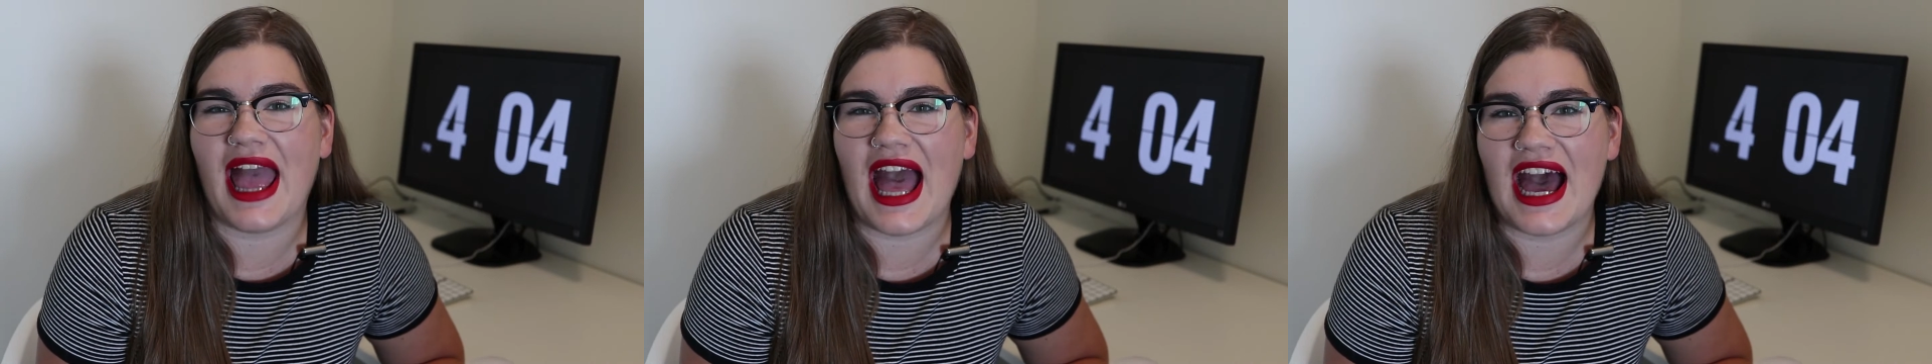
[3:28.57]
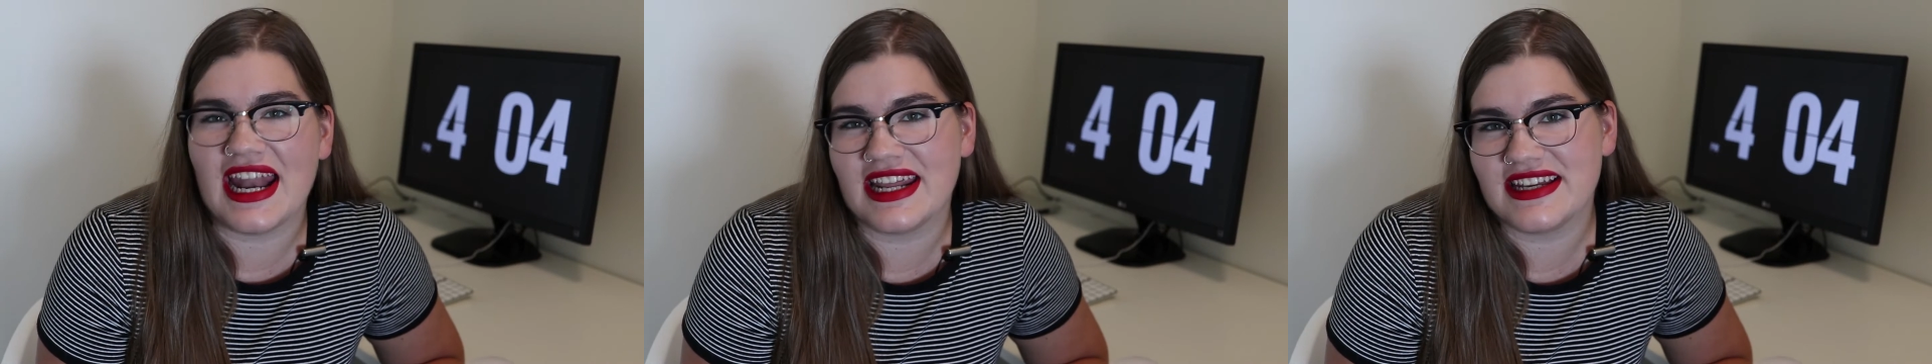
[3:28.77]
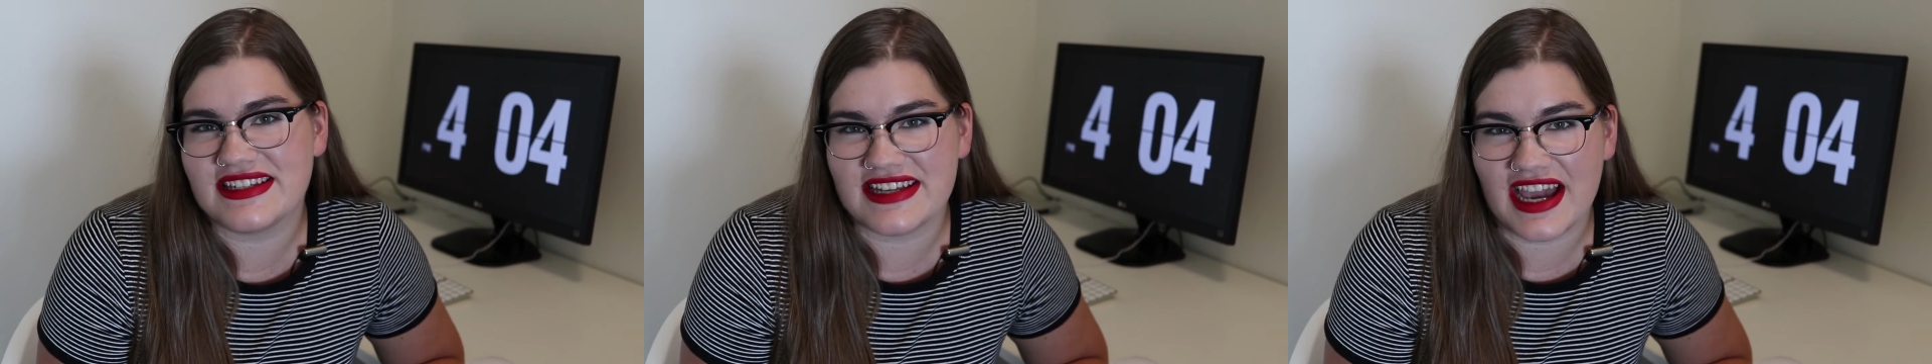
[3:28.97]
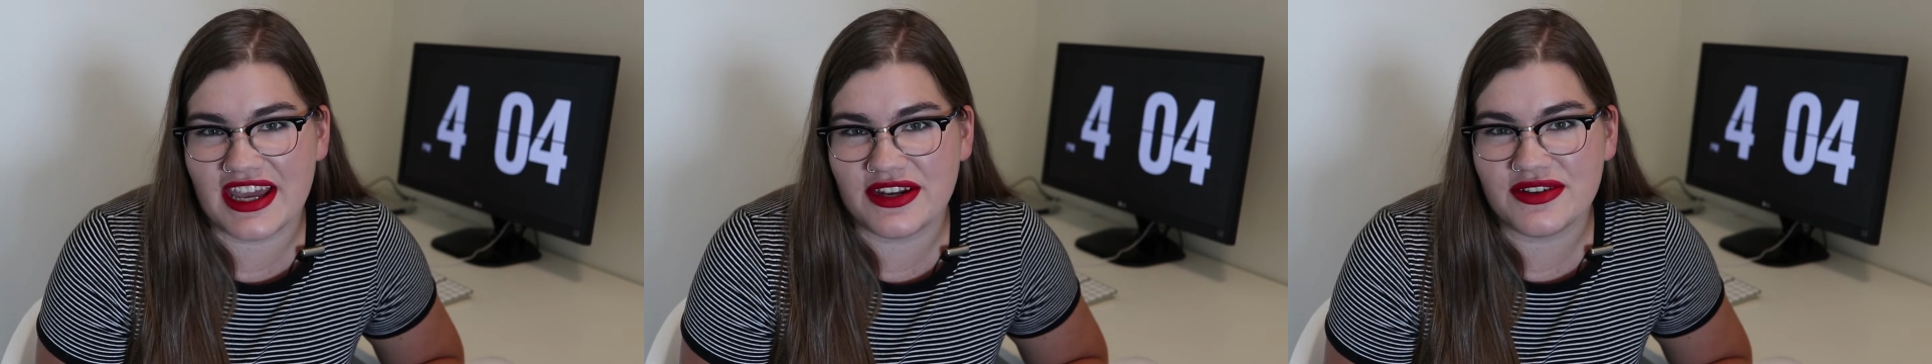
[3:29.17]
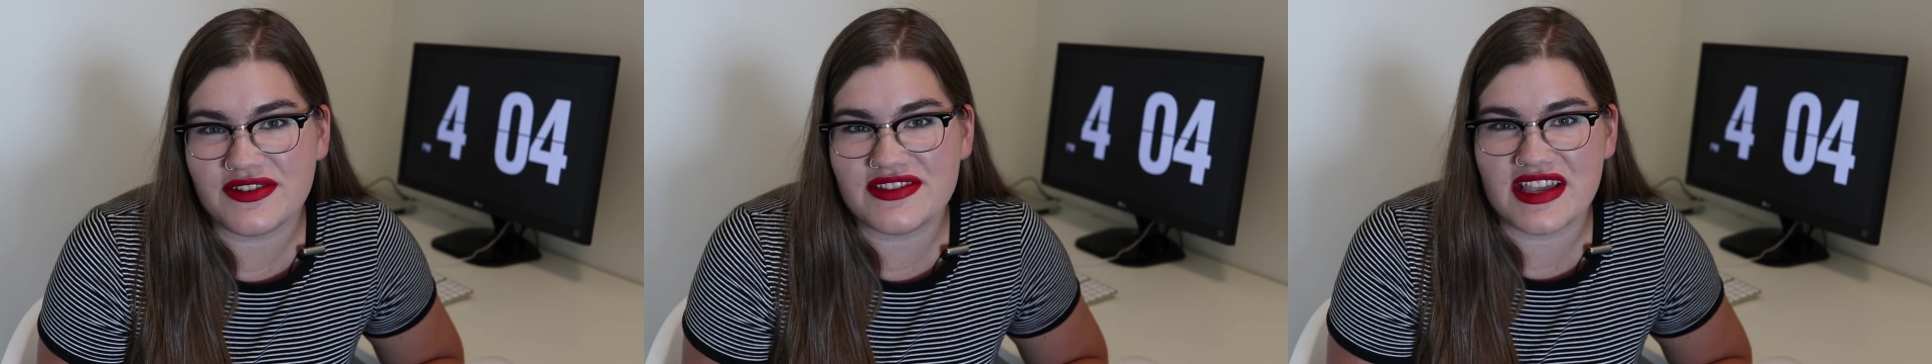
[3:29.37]
adding
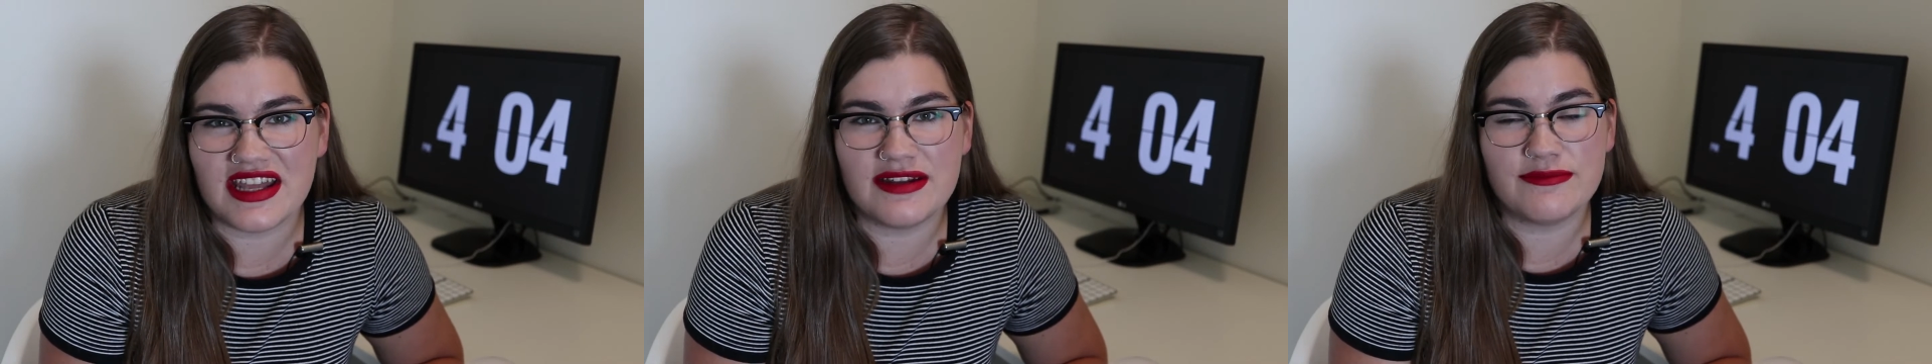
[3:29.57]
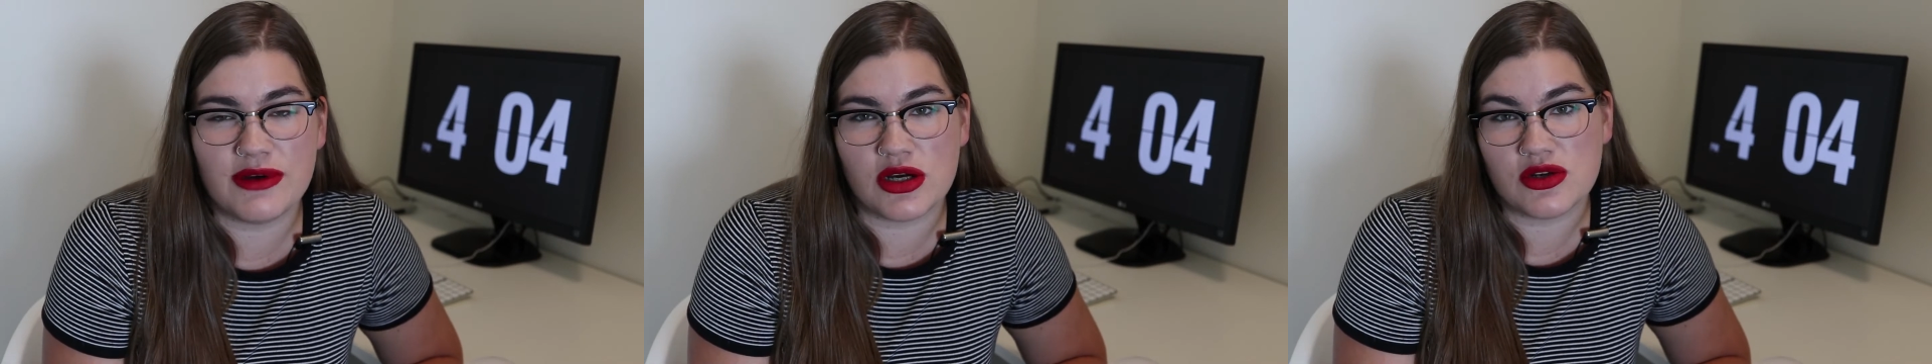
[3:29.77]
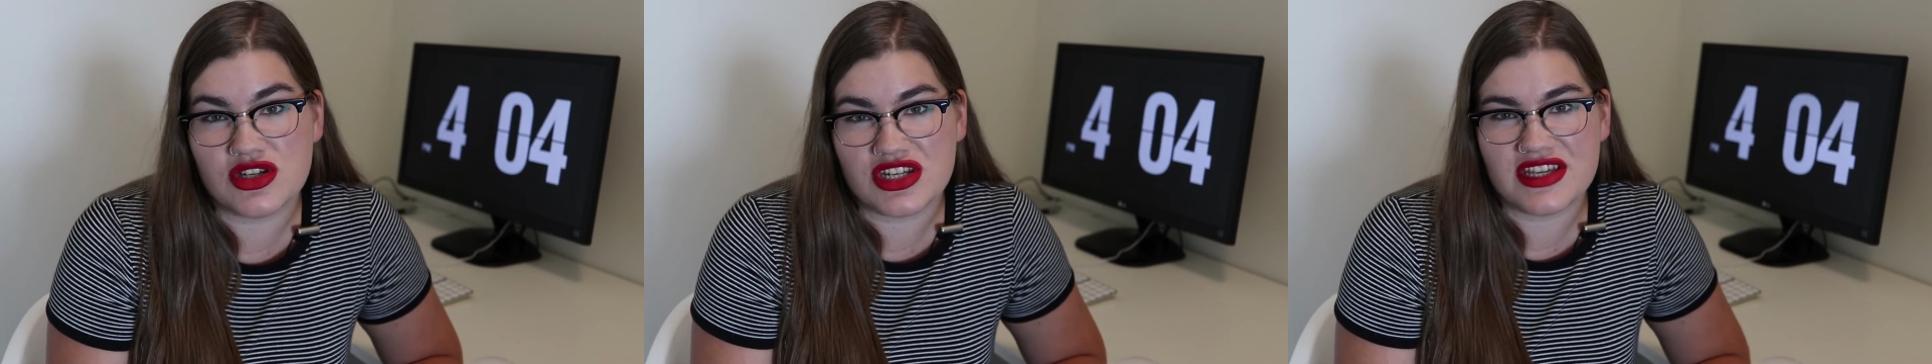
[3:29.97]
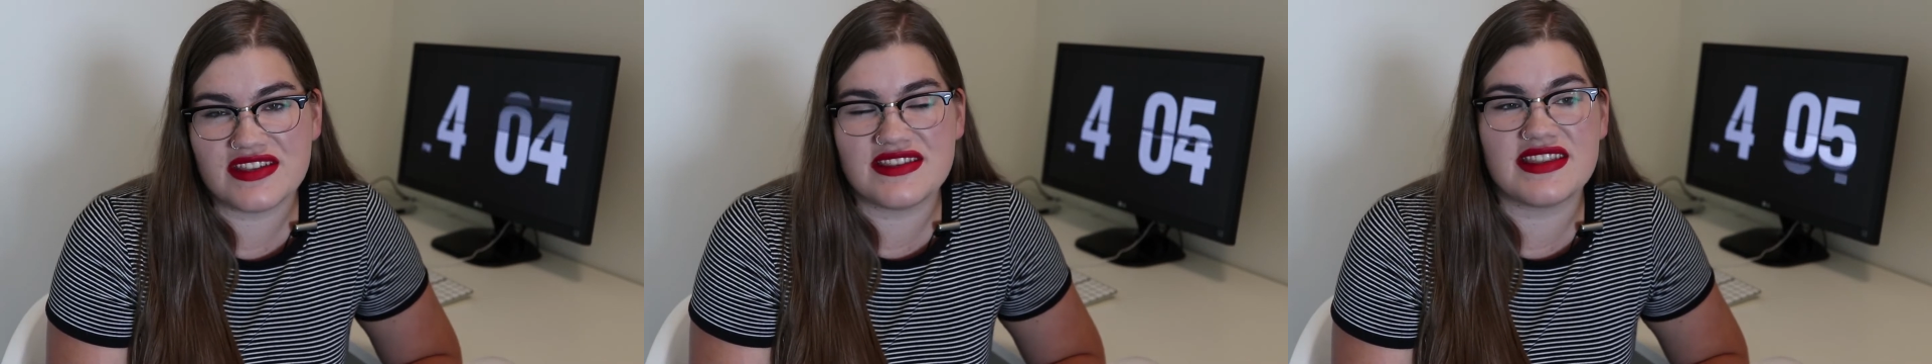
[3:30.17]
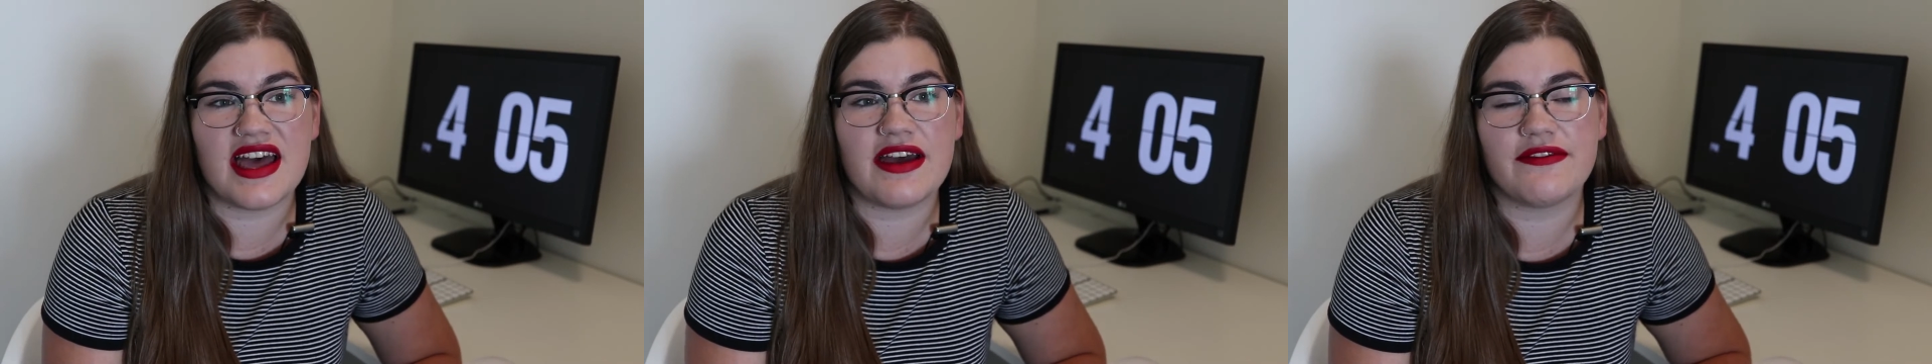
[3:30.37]
titles and
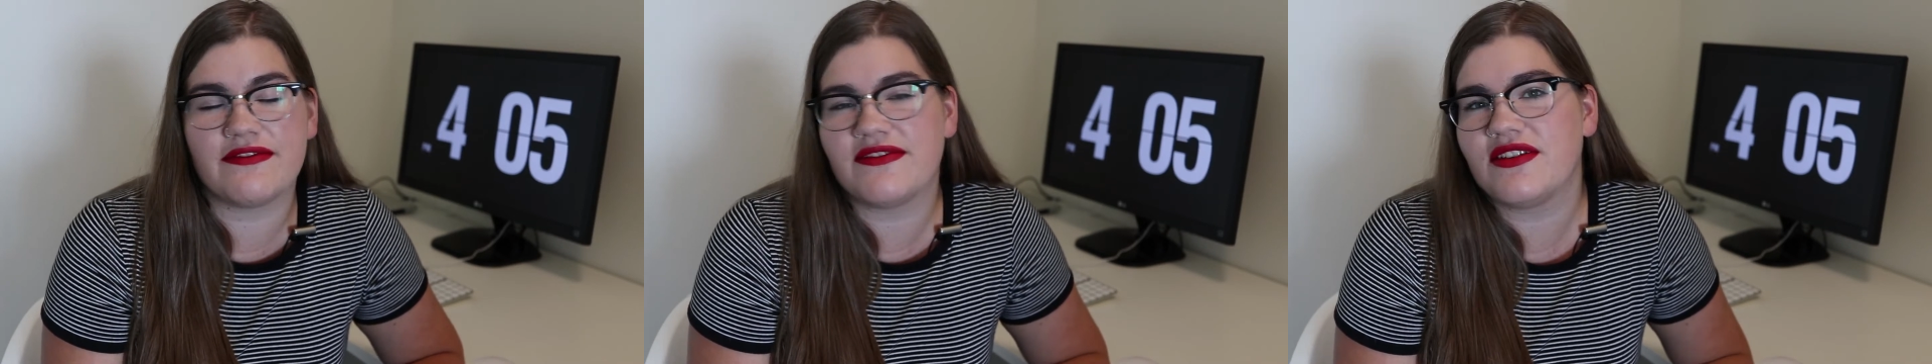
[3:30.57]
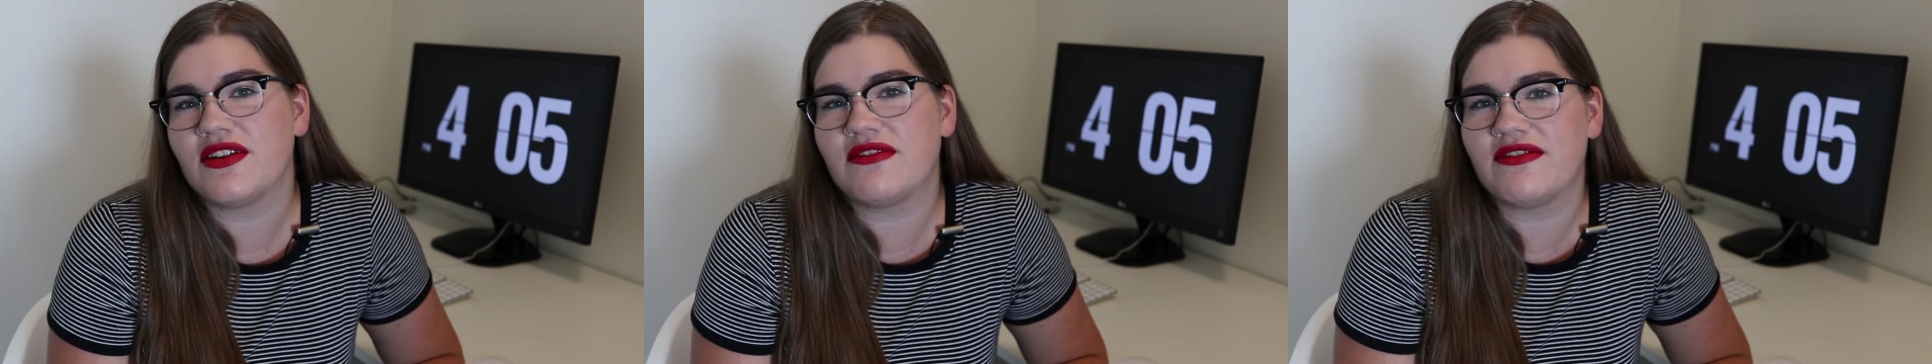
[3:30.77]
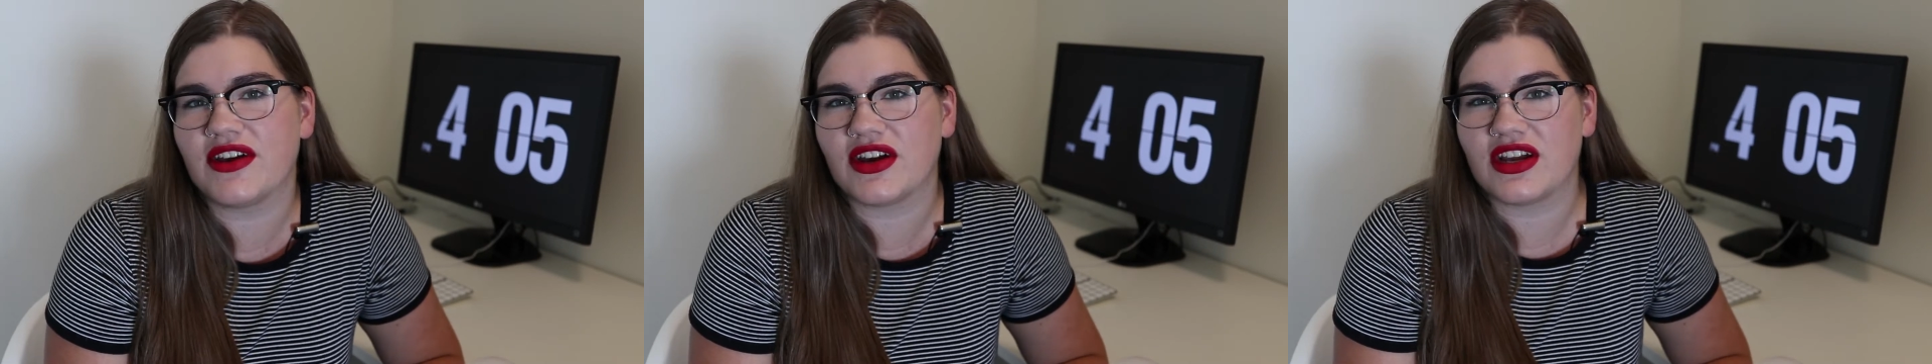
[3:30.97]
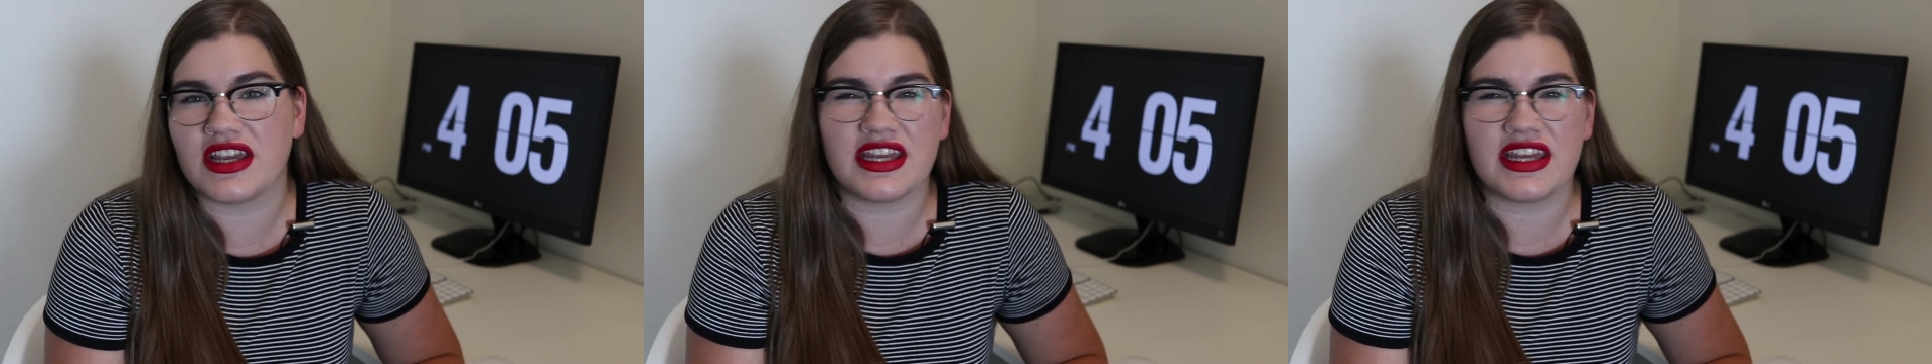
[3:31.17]
emojis that feel very